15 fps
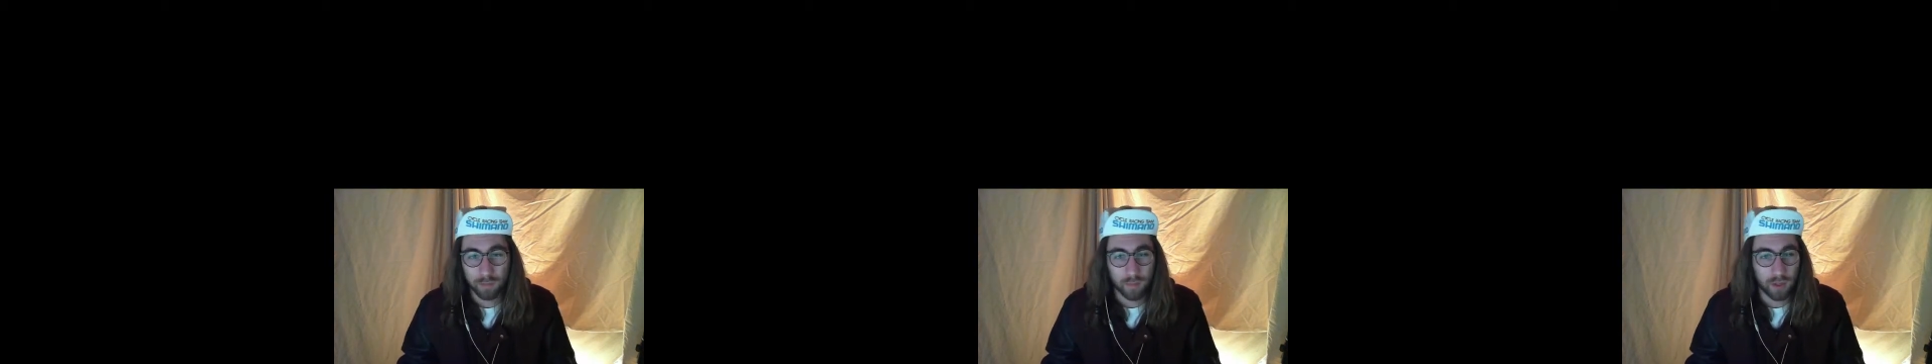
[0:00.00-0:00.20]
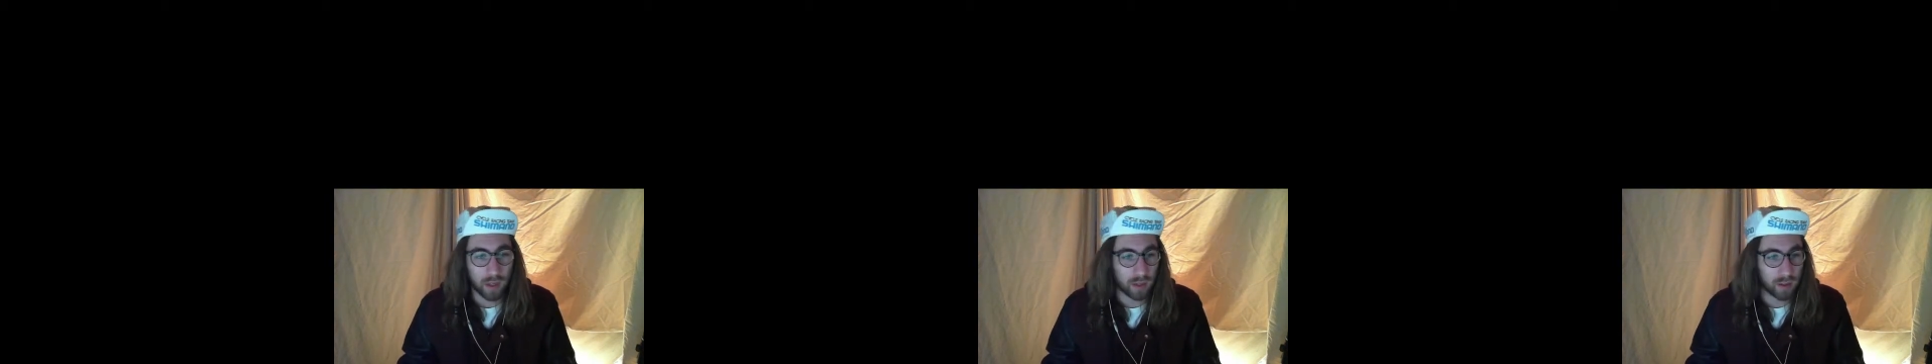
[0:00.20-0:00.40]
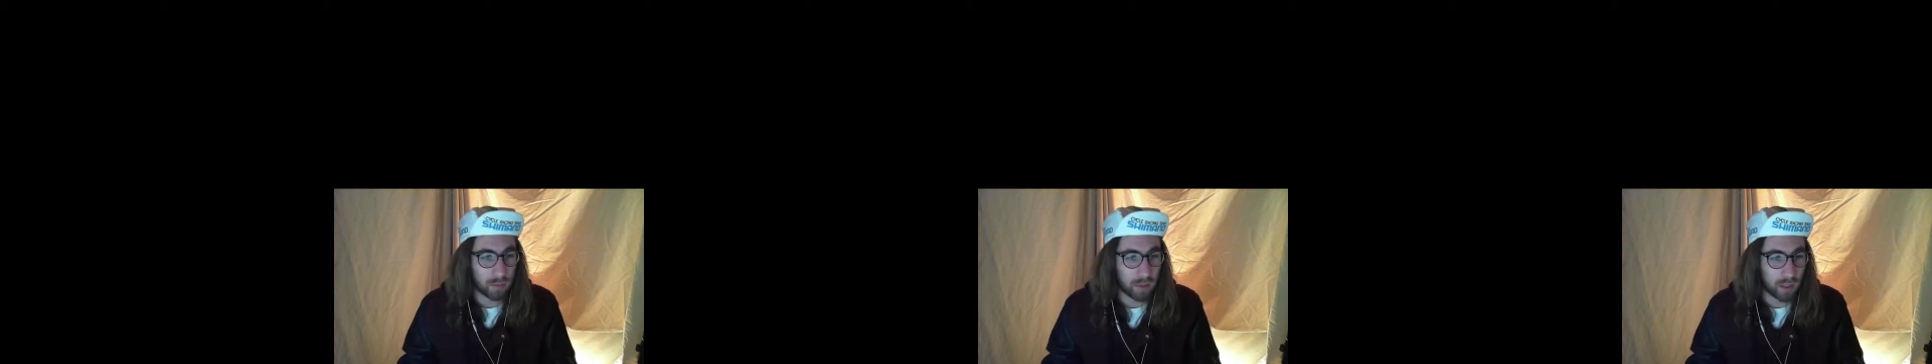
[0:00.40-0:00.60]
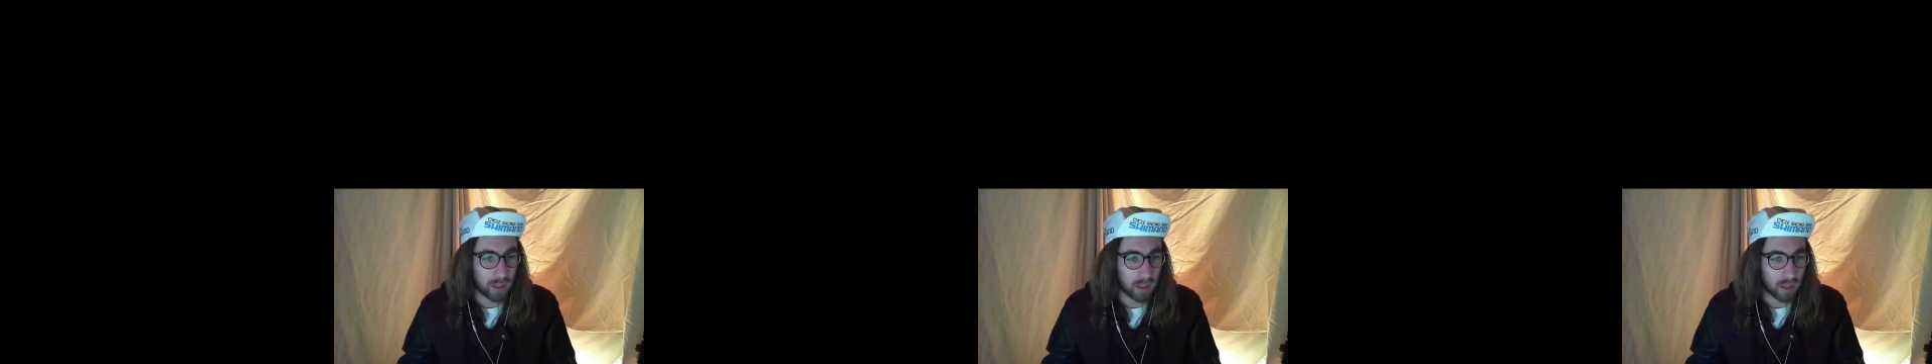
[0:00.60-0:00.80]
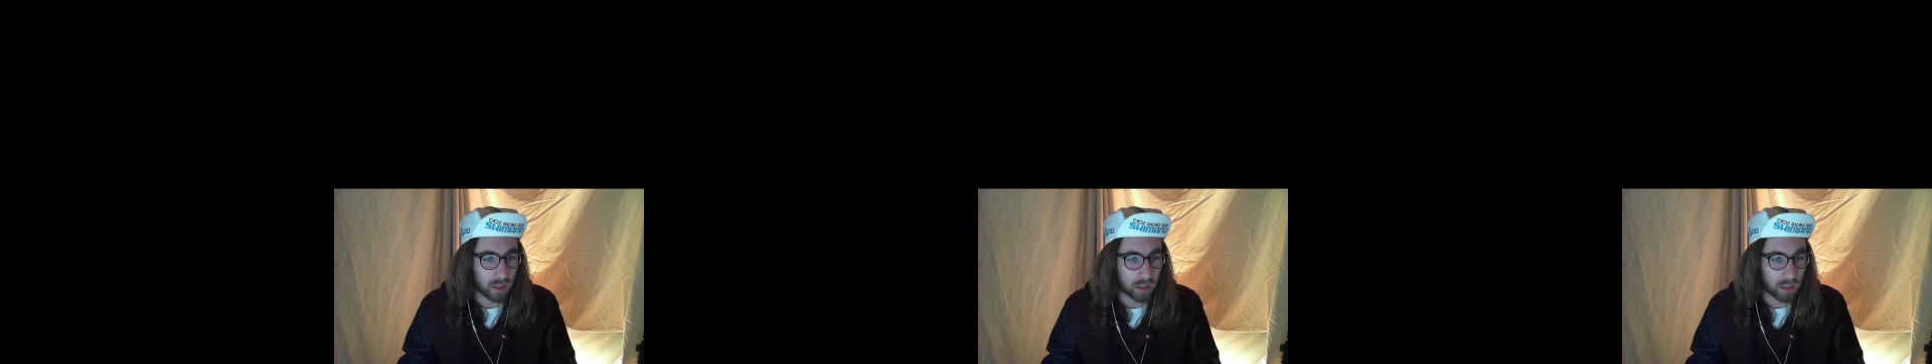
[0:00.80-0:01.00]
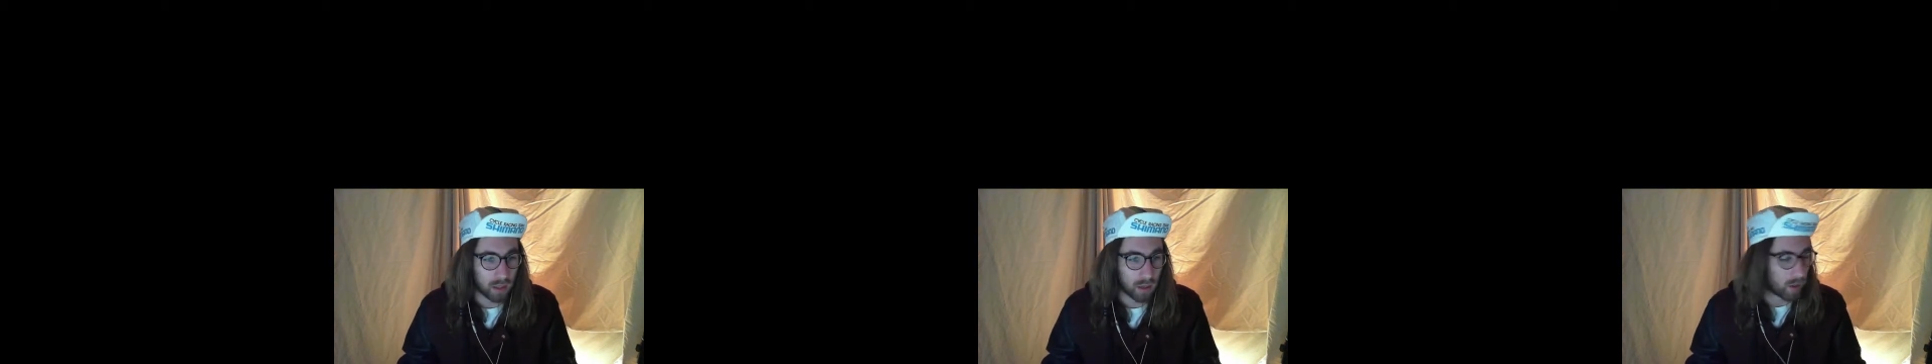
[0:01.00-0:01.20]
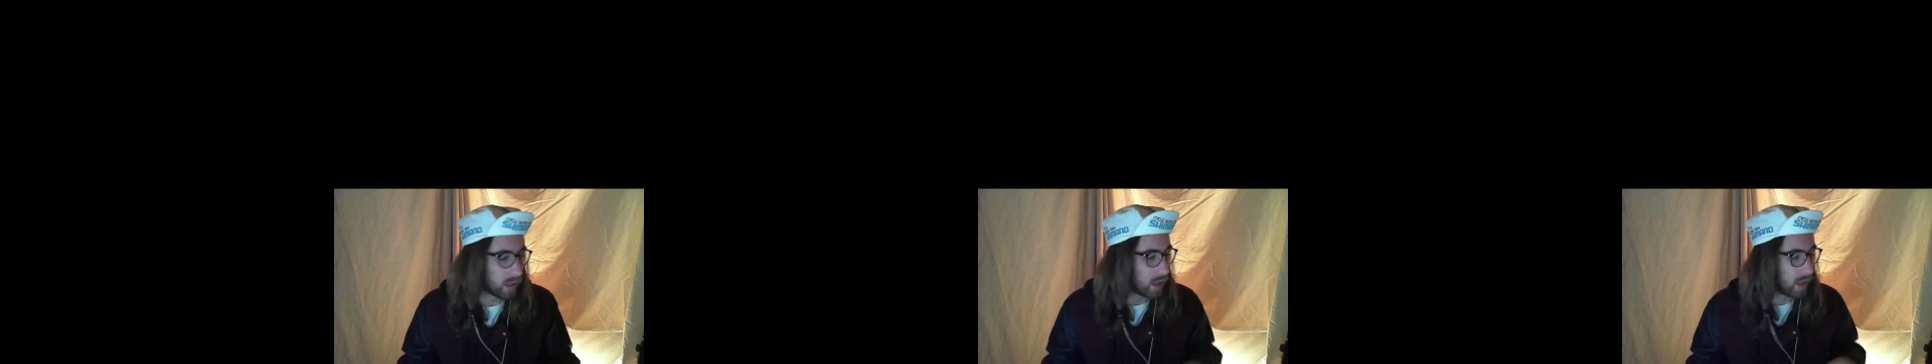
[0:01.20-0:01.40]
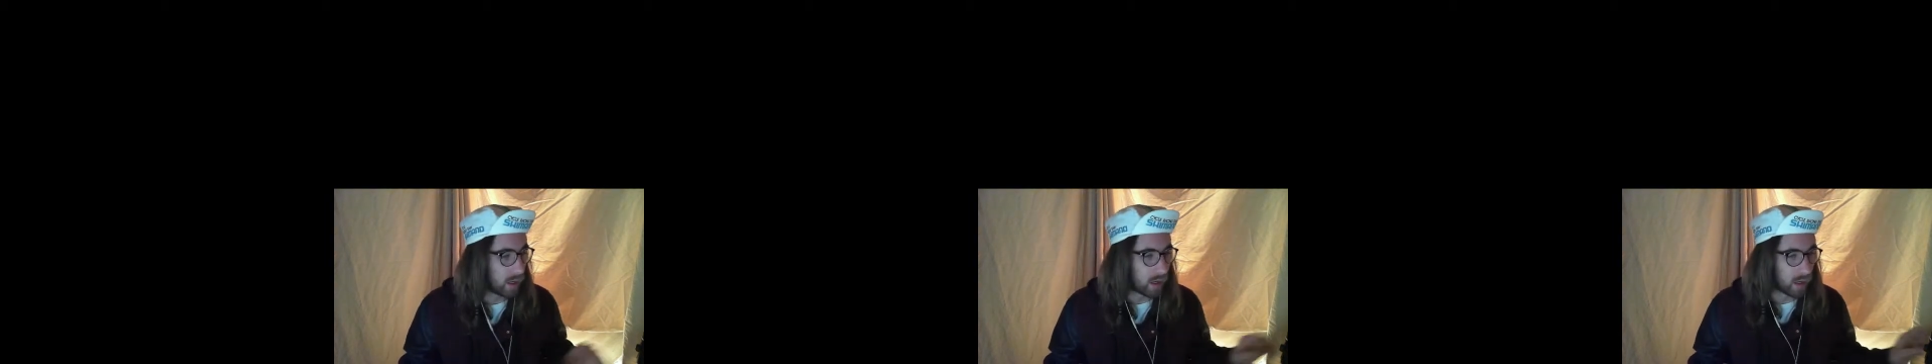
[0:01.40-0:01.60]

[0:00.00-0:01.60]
yeah, let me go ahead